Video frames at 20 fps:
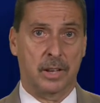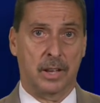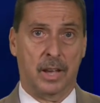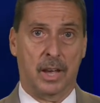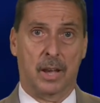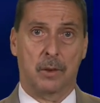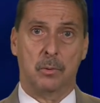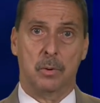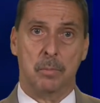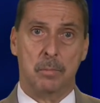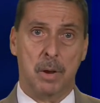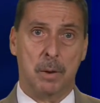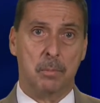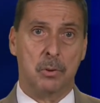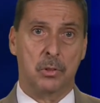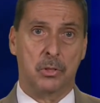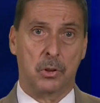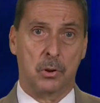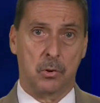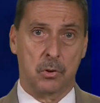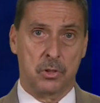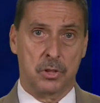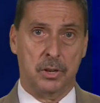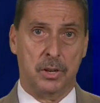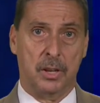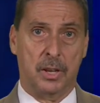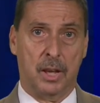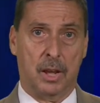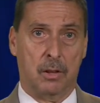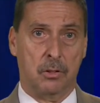And remember that your City
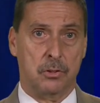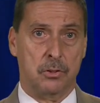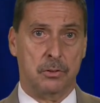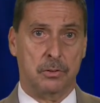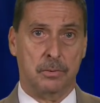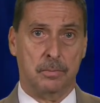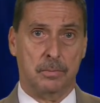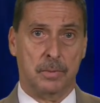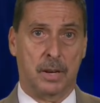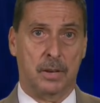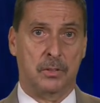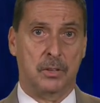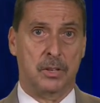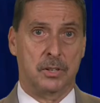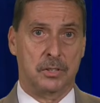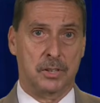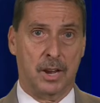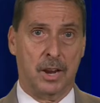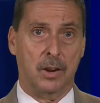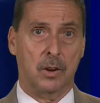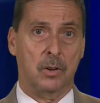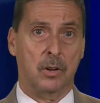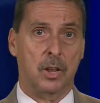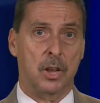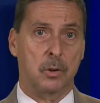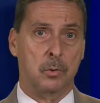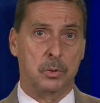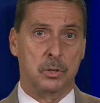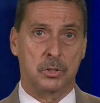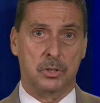Council and the entire
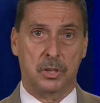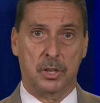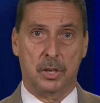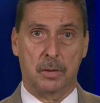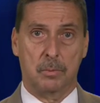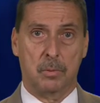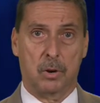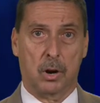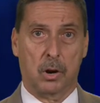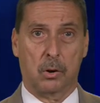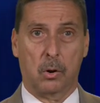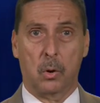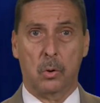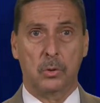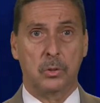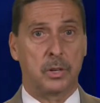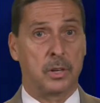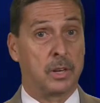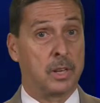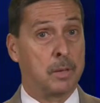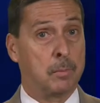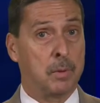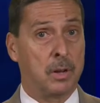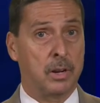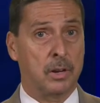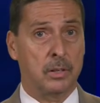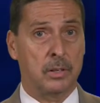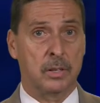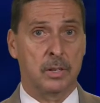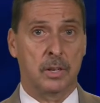Lakewood team are only an
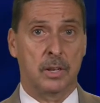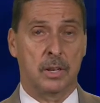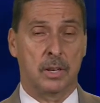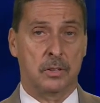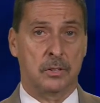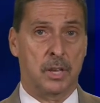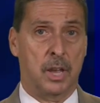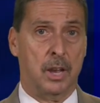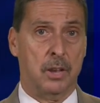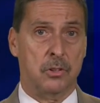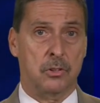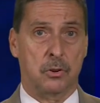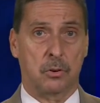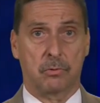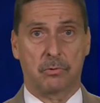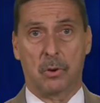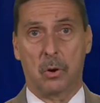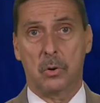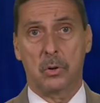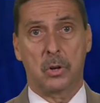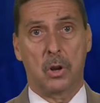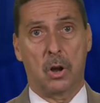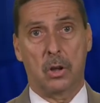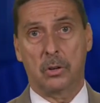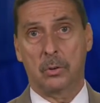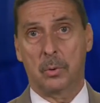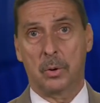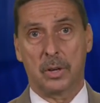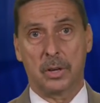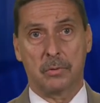email, text, or phone call
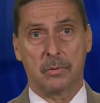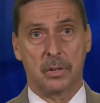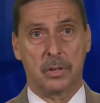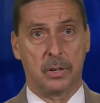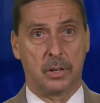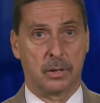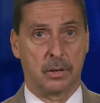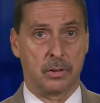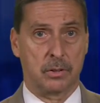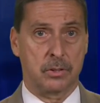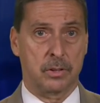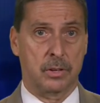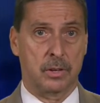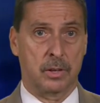away if you need us.